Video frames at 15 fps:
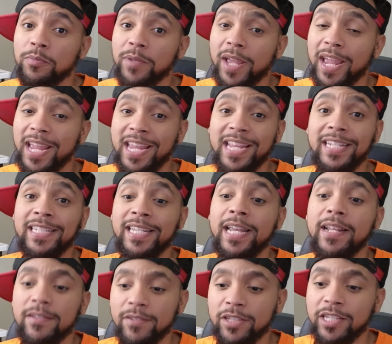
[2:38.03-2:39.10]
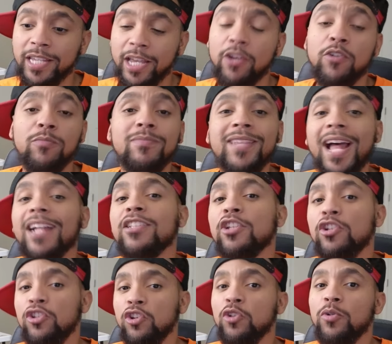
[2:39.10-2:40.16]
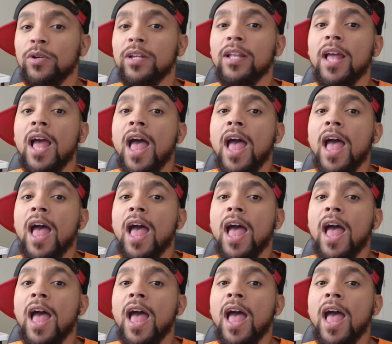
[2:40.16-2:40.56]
and he didn't tell him not to do it.